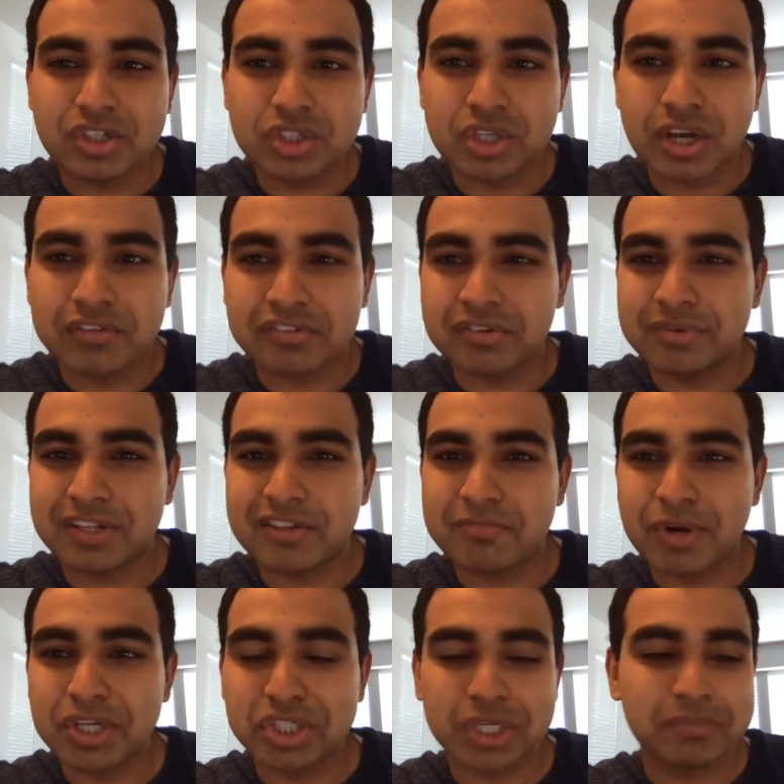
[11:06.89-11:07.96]
JavaScript
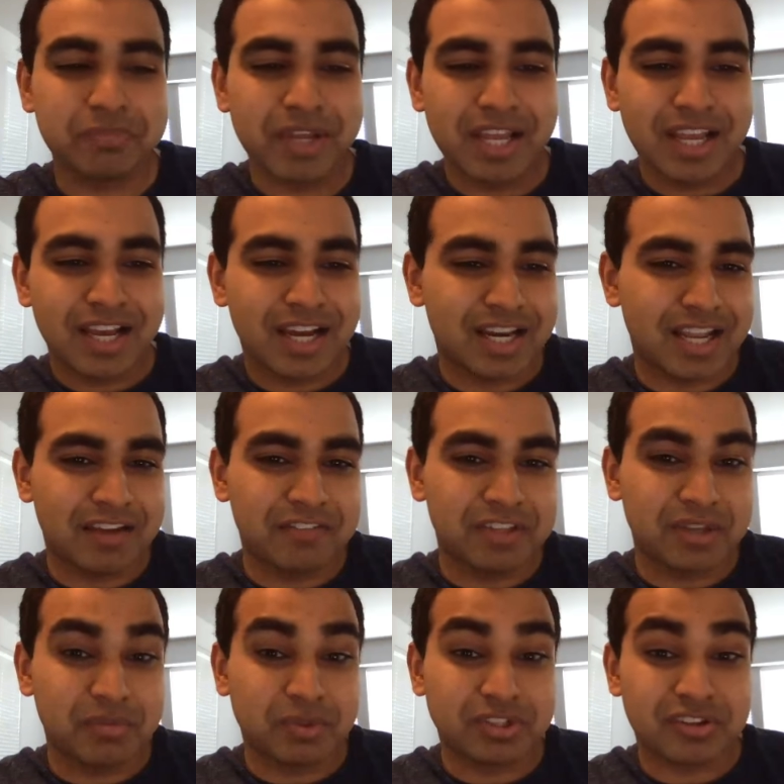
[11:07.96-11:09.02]
expression, and
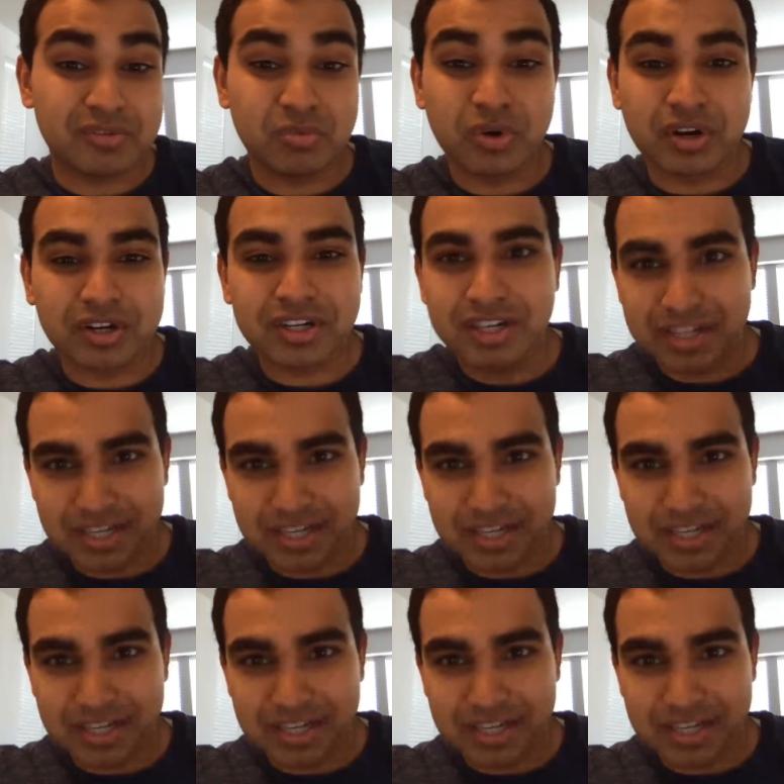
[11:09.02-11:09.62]
everything will just work.